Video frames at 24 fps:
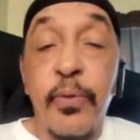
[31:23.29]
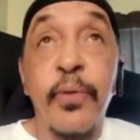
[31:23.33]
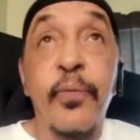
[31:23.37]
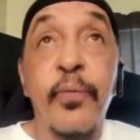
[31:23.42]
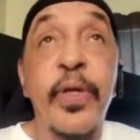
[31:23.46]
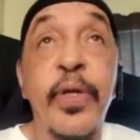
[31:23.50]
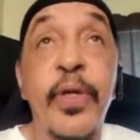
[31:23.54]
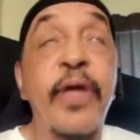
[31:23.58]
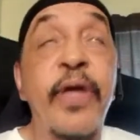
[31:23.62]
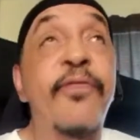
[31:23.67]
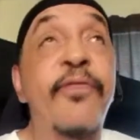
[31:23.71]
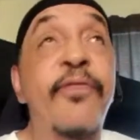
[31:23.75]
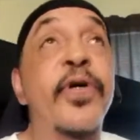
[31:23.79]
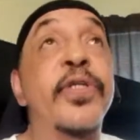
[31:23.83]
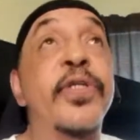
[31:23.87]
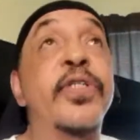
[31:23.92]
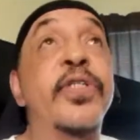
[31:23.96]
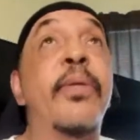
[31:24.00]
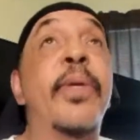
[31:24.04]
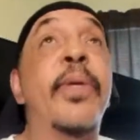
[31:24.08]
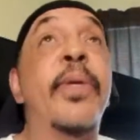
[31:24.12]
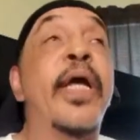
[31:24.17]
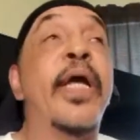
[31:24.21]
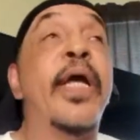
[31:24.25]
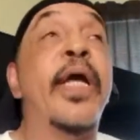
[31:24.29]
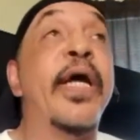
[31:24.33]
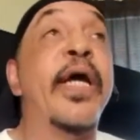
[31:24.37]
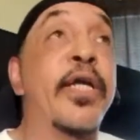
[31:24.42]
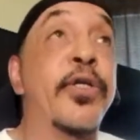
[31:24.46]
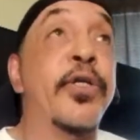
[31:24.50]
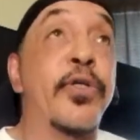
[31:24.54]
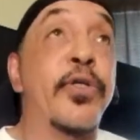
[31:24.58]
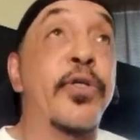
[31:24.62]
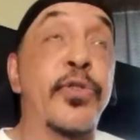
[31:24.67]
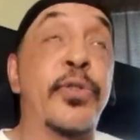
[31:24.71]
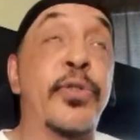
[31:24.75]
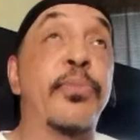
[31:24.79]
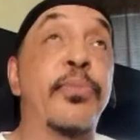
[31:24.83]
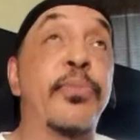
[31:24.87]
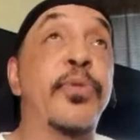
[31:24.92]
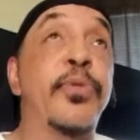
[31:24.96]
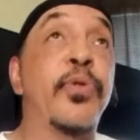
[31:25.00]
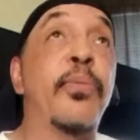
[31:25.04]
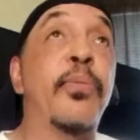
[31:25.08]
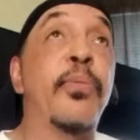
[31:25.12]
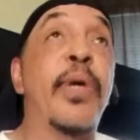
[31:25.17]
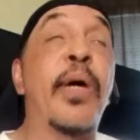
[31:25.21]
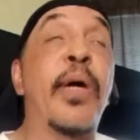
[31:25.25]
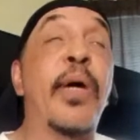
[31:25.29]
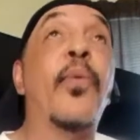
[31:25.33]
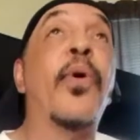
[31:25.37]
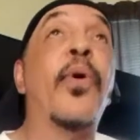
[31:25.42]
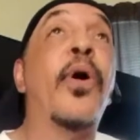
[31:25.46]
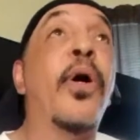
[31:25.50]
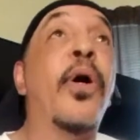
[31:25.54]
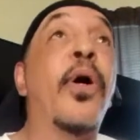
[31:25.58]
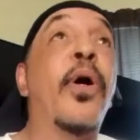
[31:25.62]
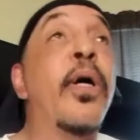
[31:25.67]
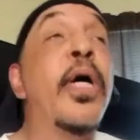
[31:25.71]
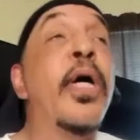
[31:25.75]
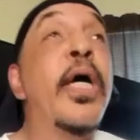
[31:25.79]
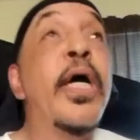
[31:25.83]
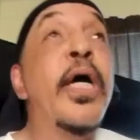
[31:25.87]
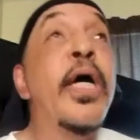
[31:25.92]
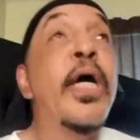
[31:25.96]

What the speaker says: When they first come in, I introduce them to my wall,